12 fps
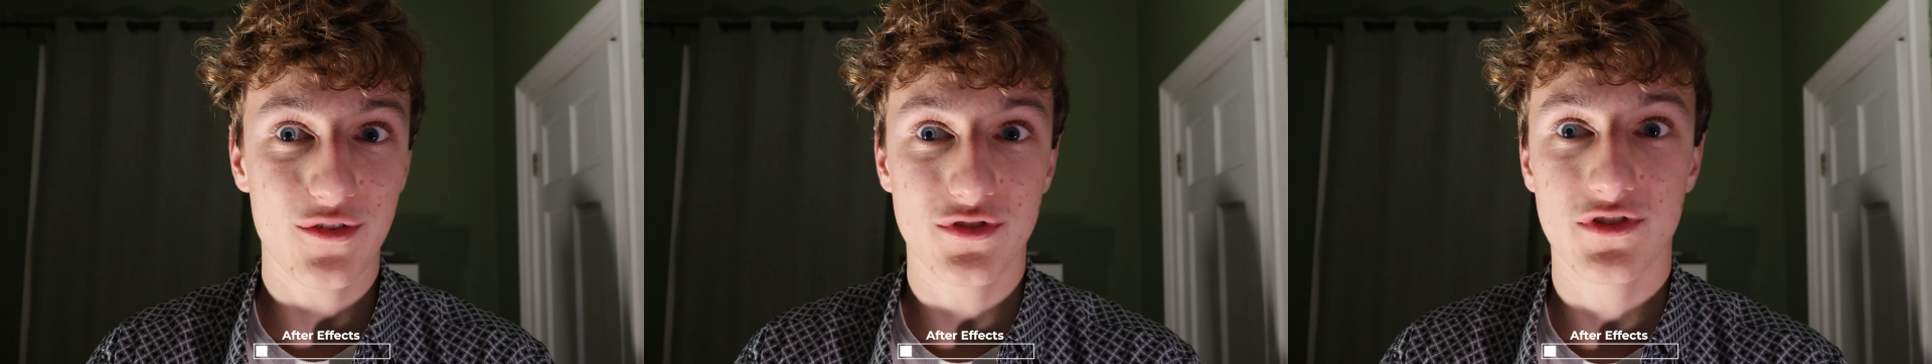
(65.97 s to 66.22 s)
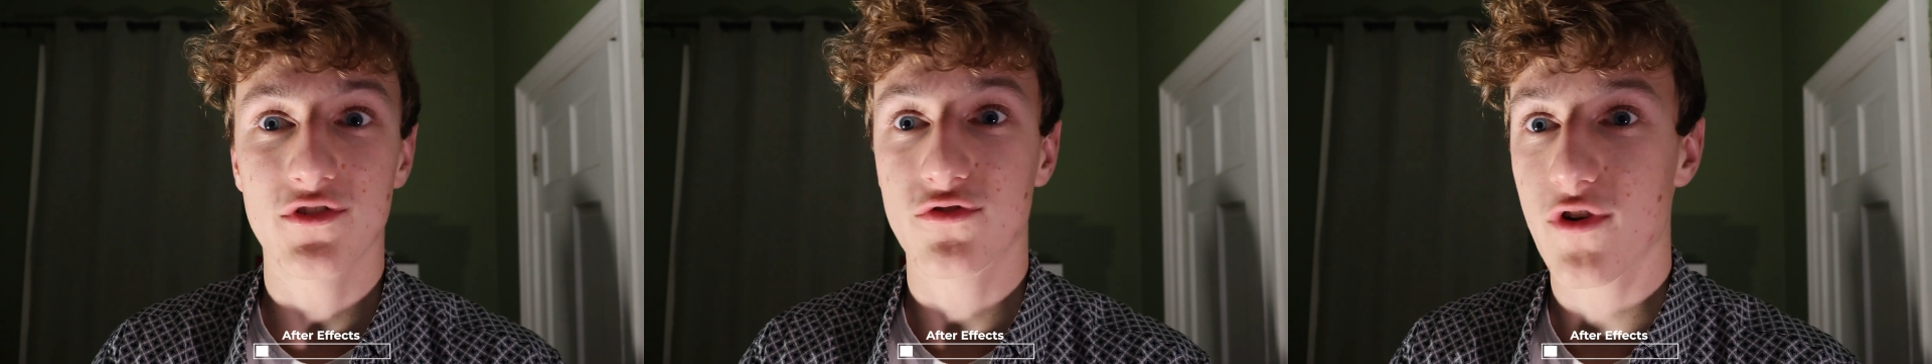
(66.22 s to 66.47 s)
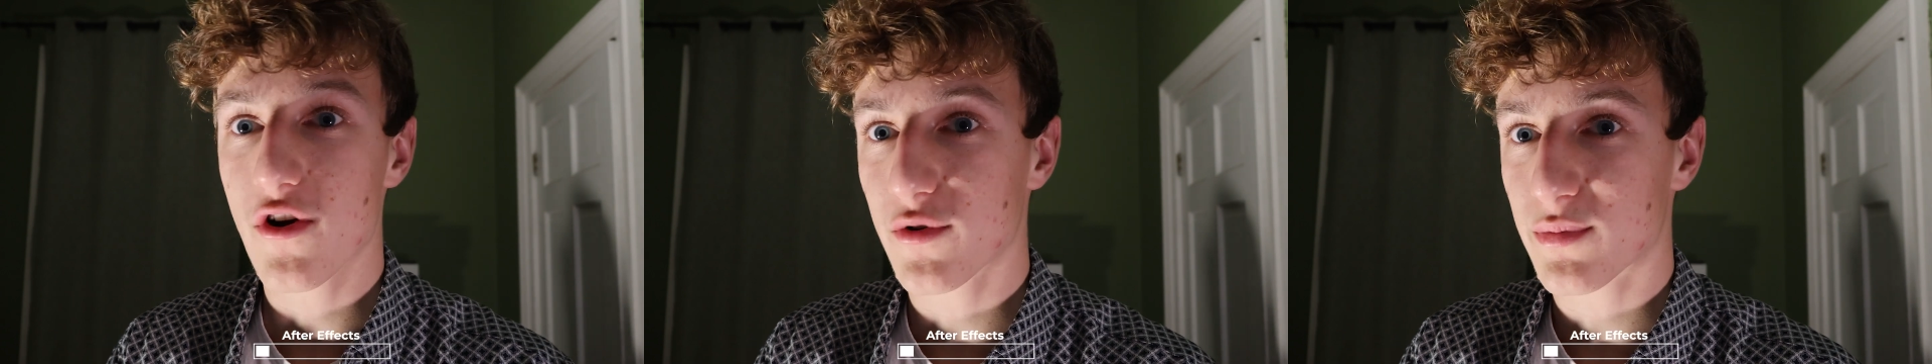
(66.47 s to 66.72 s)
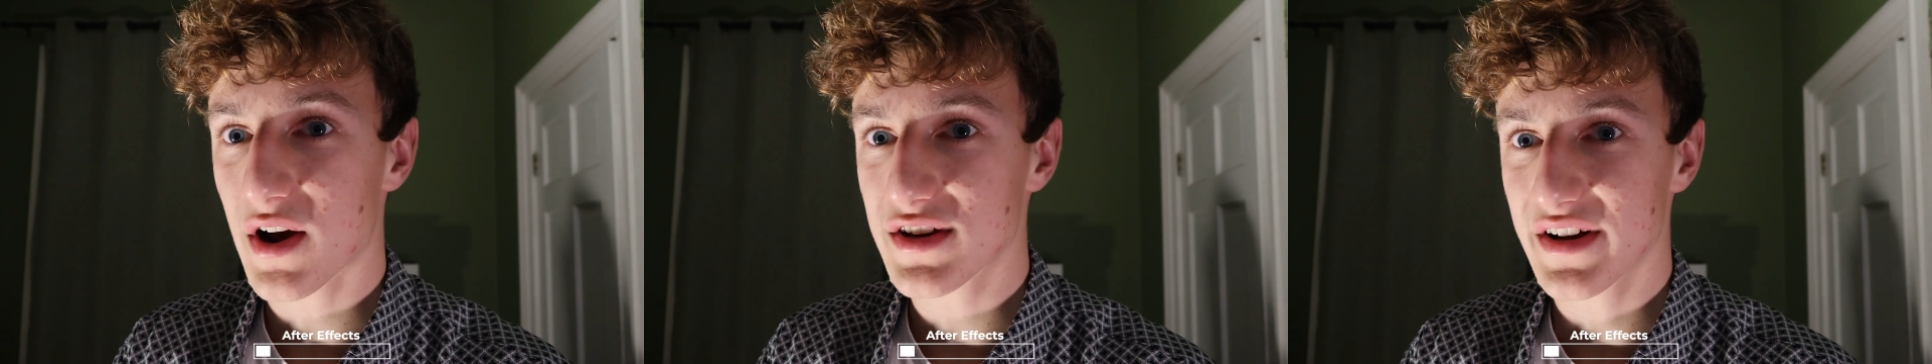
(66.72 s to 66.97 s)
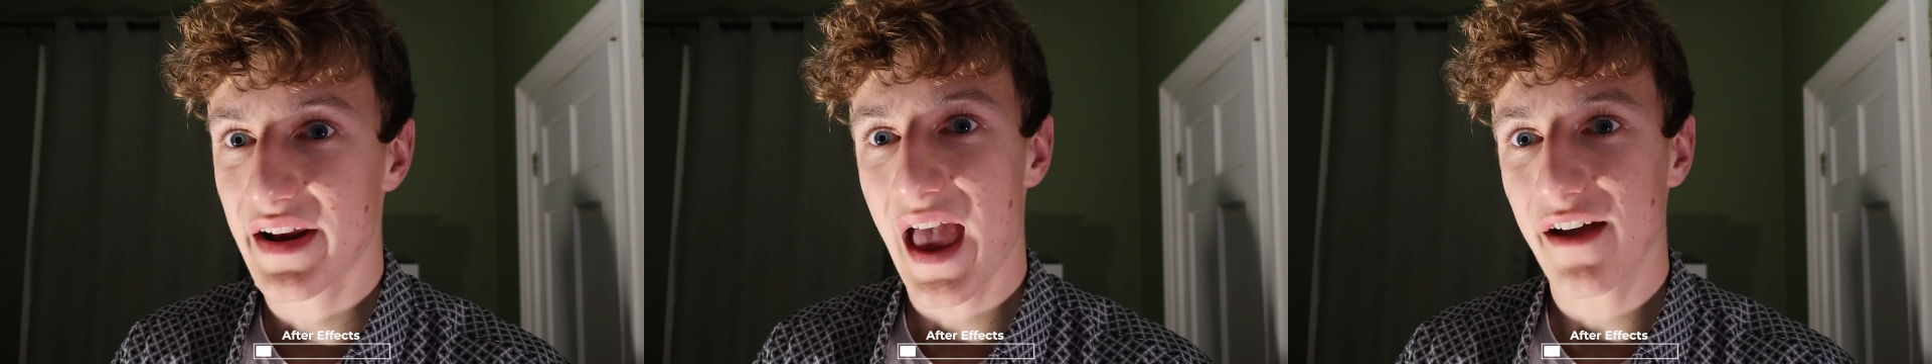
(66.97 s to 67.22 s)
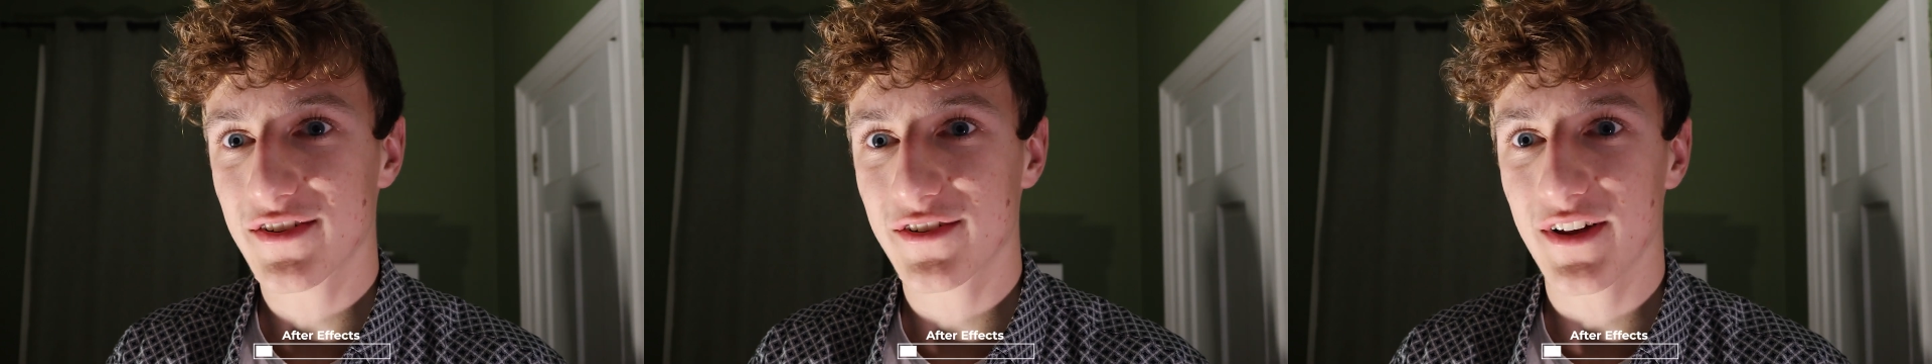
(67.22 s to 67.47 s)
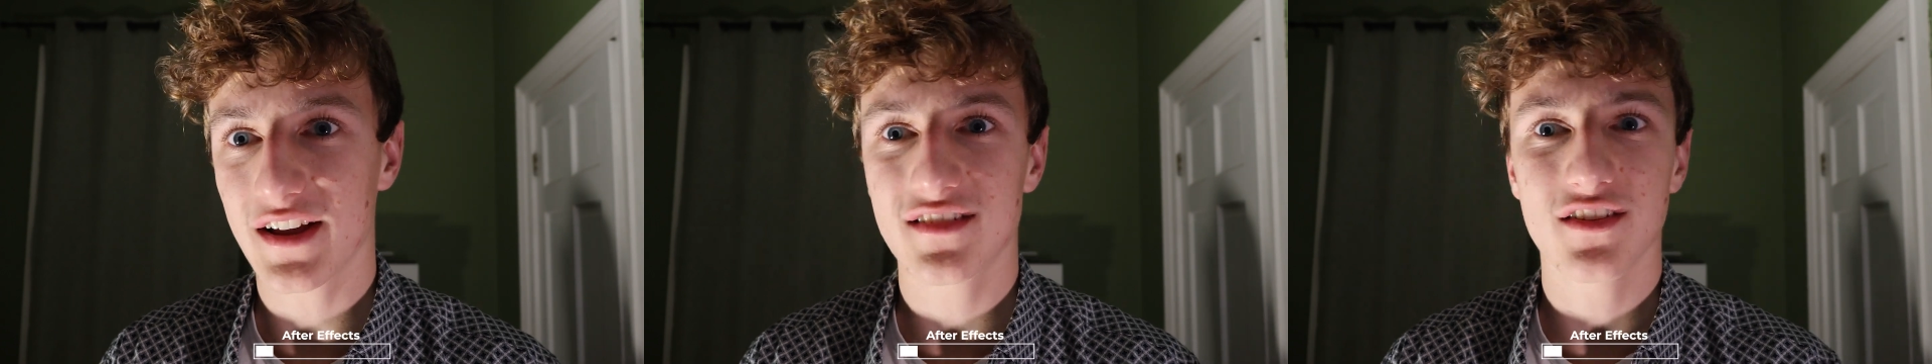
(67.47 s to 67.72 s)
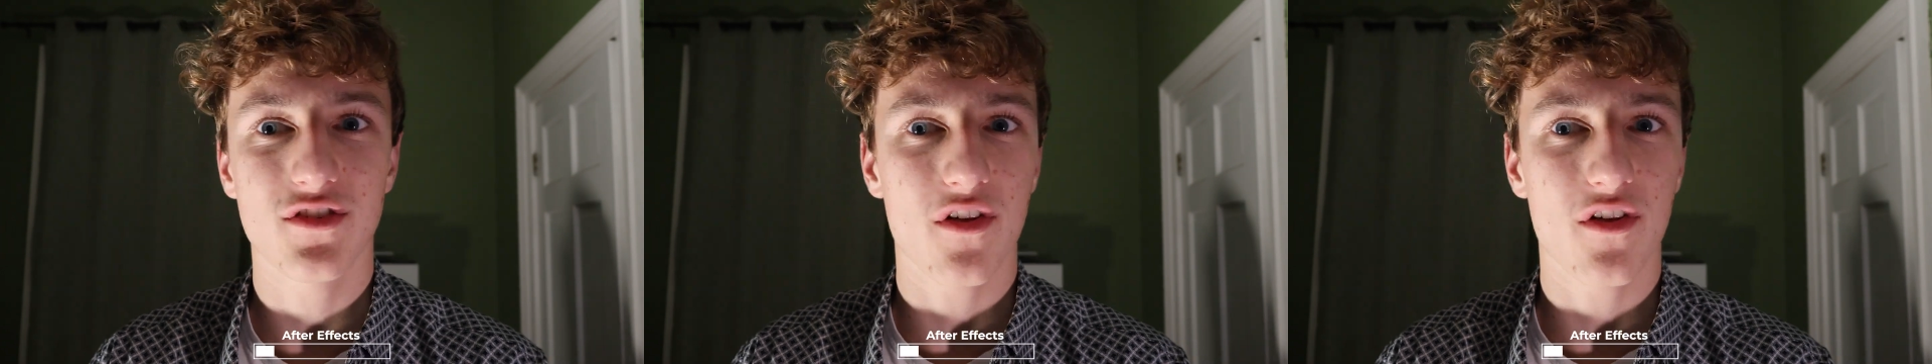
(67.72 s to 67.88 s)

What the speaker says: use the Roto Brush in After Effects,